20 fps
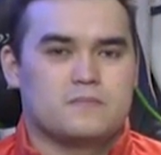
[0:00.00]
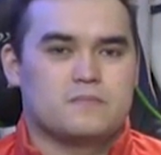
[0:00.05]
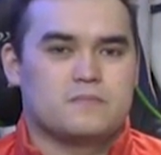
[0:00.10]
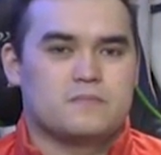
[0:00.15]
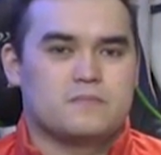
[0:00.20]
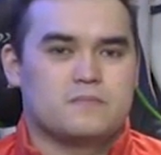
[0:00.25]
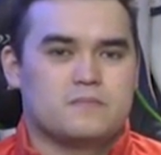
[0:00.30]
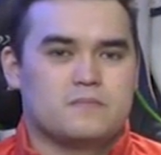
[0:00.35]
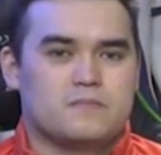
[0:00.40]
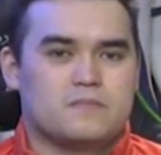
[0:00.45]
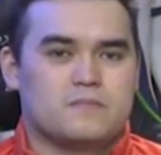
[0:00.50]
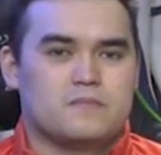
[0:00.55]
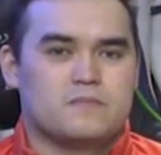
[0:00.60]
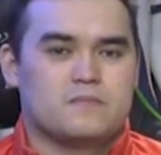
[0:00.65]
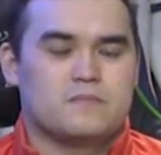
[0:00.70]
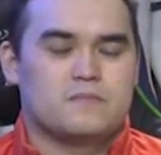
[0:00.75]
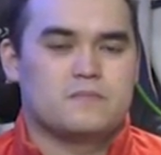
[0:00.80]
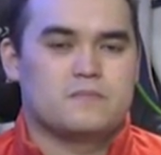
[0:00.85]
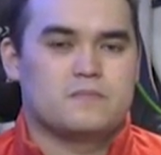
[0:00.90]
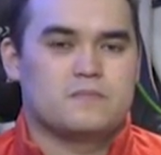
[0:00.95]

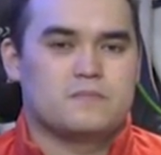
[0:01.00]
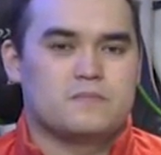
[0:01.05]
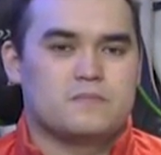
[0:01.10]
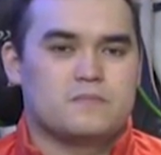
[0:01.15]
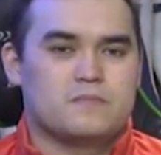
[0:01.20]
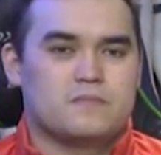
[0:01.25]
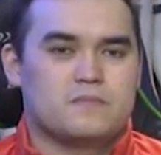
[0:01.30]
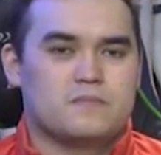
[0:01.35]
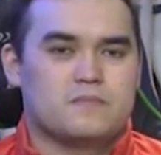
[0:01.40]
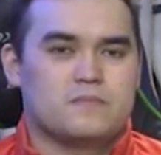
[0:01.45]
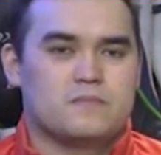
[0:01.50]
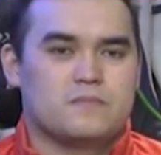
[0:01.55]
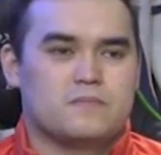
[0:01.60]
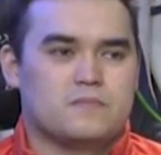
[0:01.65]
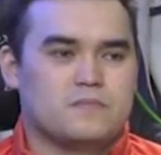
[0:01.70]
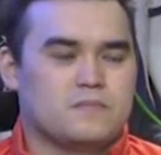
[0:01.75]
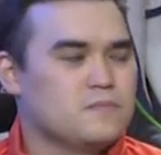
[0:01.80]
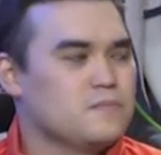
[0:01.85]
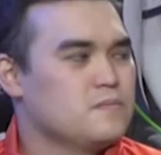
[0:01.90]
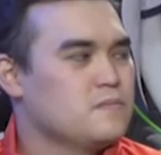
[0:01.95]

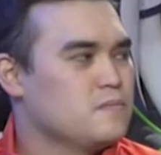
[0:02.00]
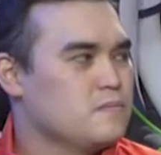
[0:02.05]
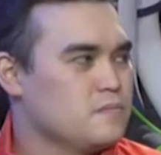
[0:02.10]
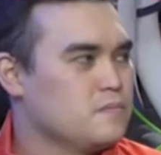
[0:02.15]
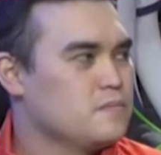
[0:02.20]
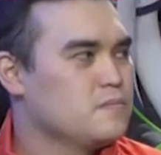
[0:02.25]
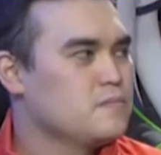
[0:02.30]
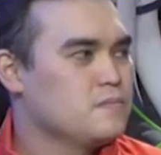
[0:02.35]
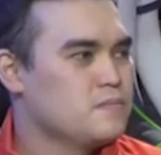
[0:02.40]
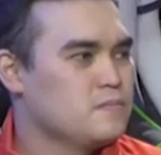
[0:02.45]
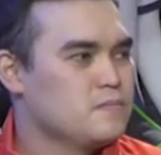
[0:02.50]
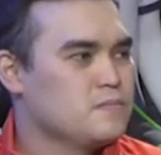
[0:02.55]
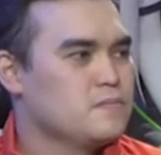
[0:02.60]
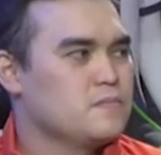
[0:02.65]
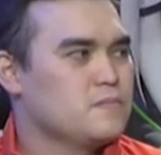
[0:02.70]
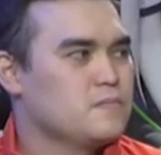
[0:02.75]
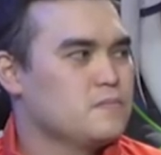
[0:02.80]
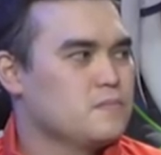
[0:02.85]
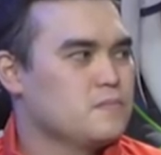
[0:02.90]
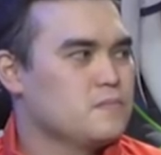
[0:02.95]

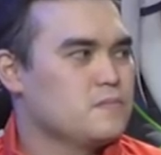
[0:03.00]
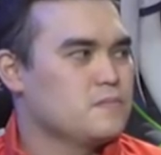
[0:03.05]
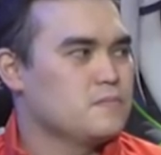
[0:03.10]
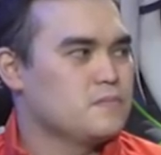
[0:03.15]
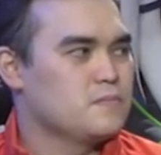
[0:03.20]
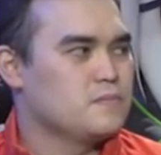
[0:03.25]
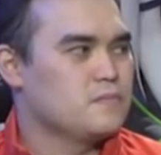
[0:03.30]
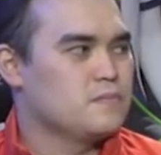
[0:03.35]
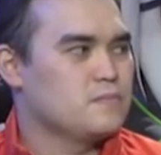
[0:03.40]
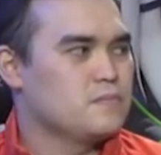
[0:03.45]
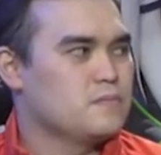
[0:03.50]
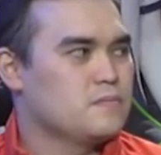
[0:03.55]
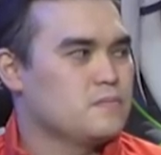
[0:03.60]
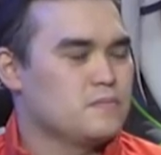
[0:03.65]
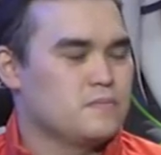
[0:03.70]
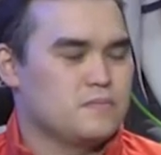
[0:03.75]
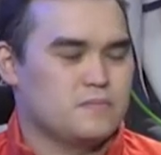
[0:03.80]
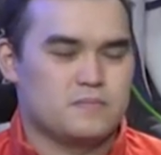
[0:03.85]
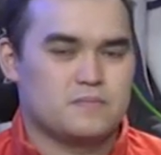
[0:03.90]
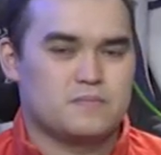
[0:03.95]

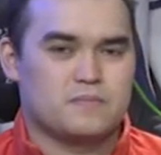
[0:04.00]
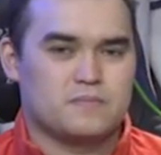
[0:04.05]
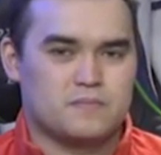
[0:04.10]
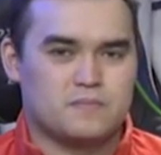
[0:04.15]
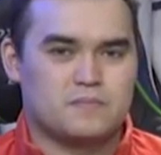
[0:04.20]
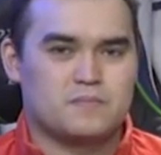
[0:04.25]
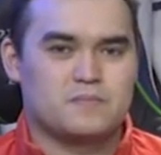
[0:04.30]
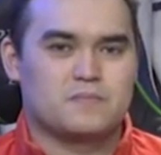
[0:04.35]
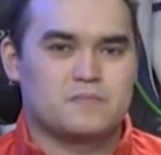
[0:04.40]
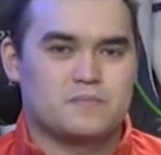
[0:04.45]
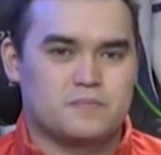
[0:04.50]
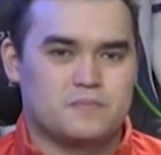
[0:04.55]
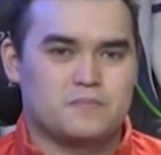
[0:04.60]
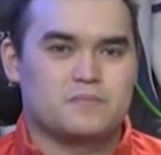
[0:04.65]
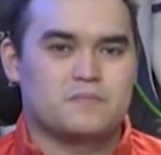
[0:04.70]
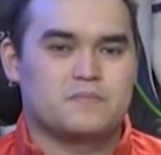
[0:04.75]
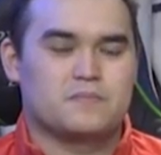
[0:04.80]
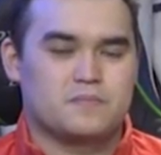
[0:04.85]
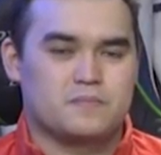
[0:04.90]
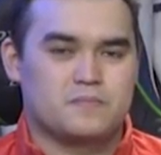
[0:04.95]

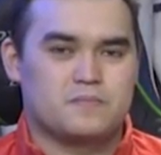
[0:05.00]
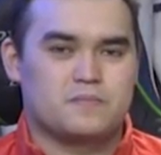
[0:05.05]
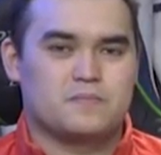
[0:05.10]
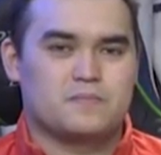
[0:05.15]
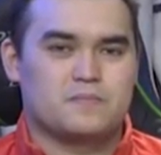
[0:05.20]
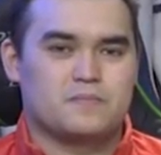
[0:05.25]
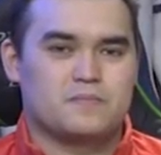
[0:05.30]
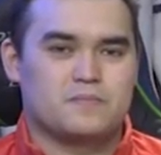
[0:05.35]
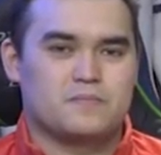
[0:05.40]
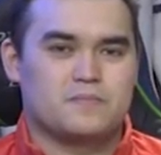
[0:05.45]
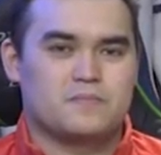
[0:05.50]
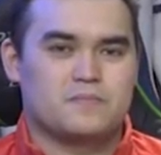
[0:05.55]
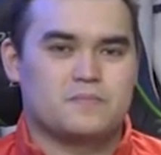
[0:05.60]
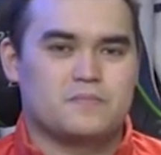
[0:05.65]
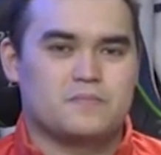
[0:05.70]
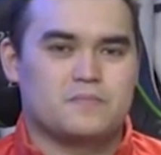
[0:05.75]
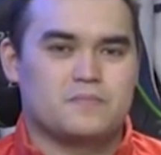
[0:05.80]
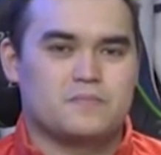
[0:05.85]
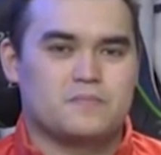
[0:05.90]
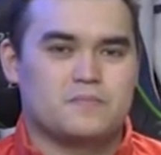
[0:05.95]

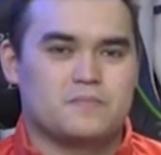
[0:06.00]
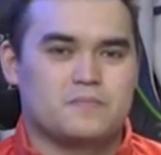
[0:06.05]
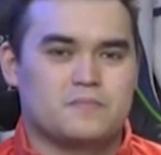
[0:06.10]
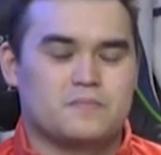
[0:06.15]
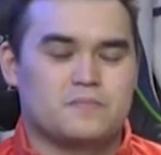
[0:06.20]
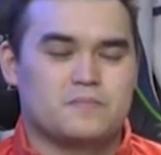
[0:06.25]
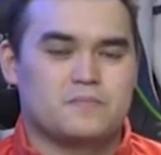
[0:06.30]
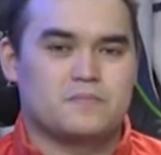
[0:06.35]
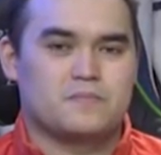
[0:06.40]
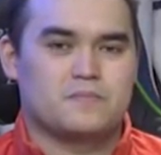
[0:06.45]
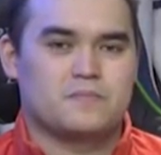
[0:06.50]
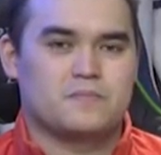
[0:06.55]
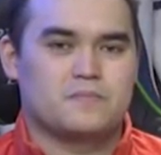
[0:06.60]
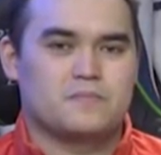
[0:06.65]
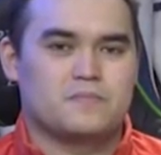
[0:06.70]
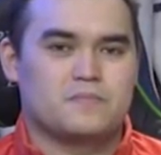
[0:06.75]
No words are spoken by the person on screen.